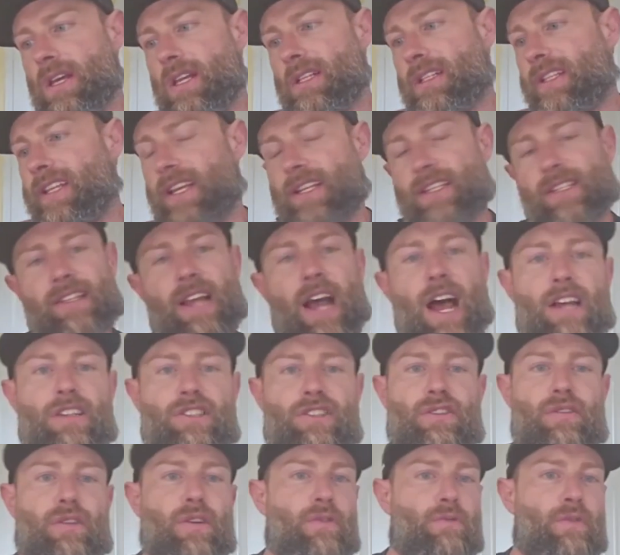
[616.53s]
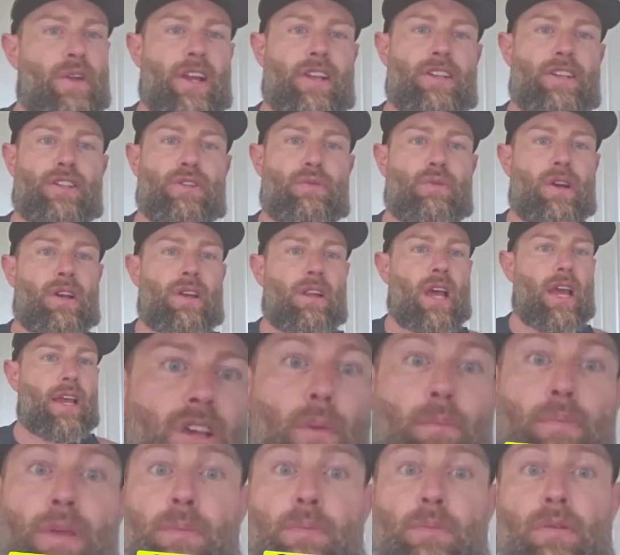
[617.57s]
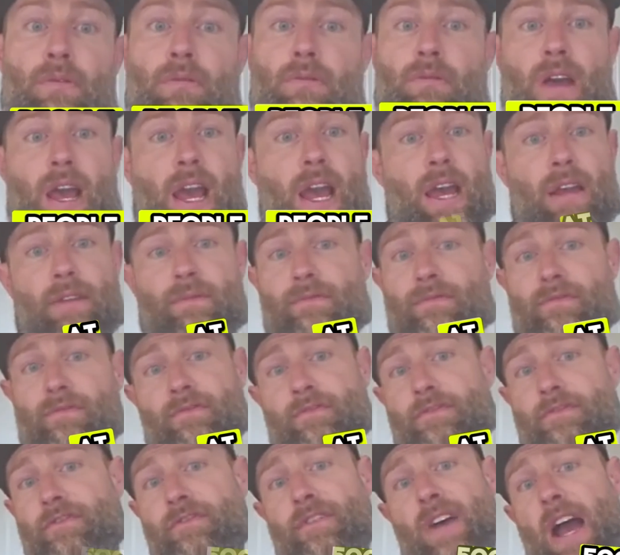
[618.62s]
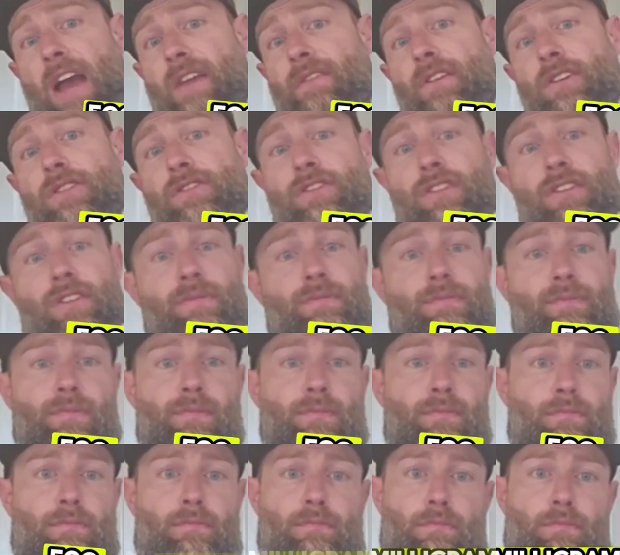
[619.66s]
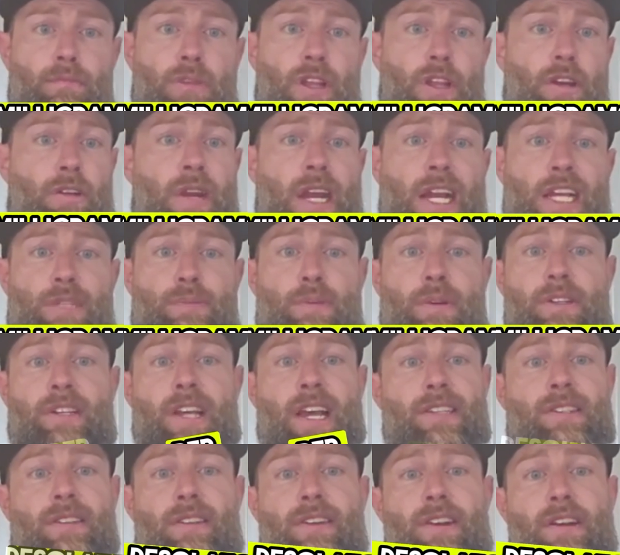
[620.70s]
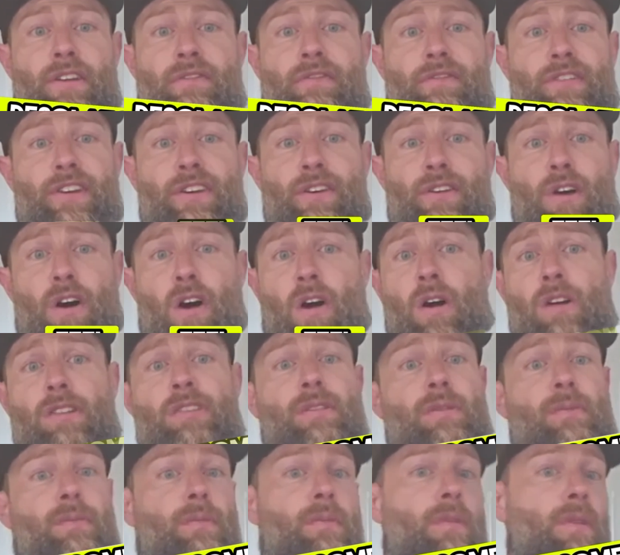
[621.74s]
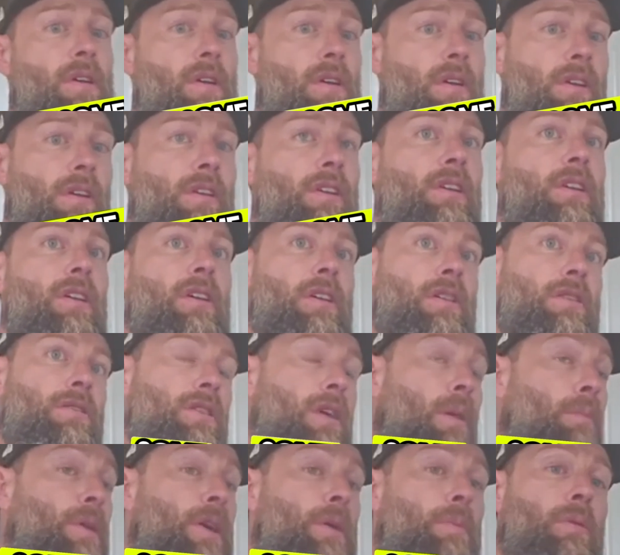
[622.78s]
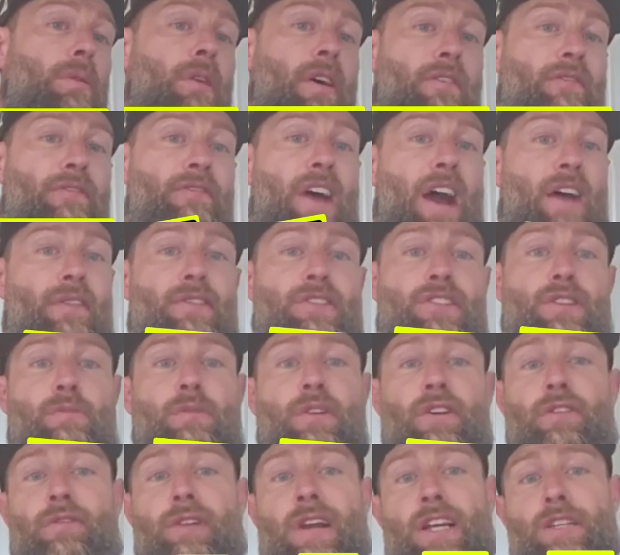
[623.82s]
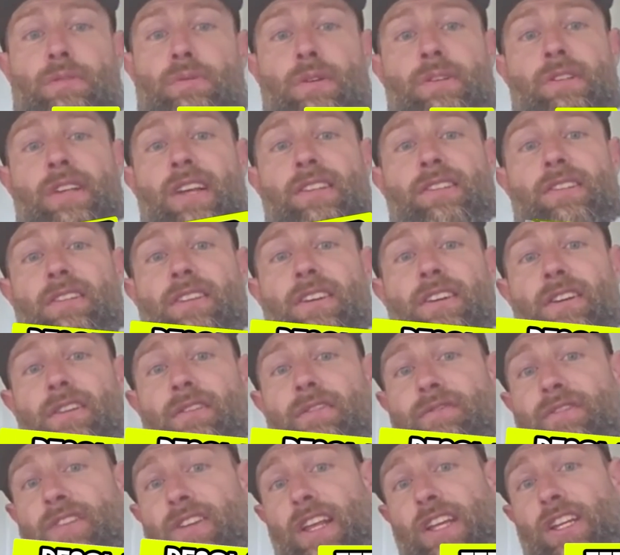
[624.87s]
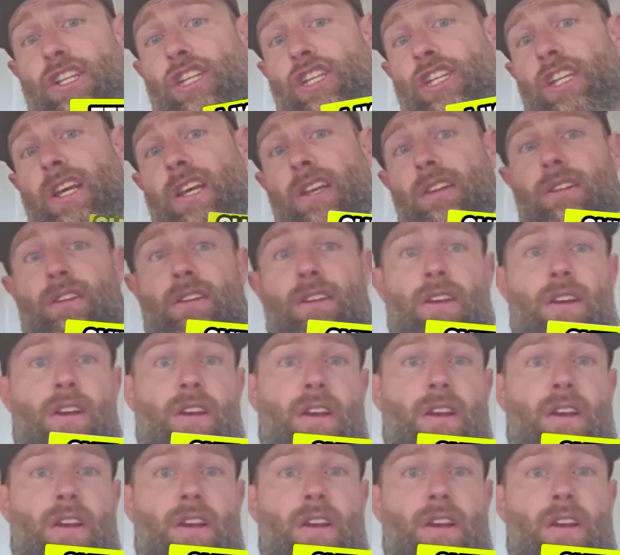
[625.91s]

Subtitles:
testosterone ranges where like some people at 500 milligrams per deciliter feel awesome. Some people at 500 milligrams per deciliter feel like shit.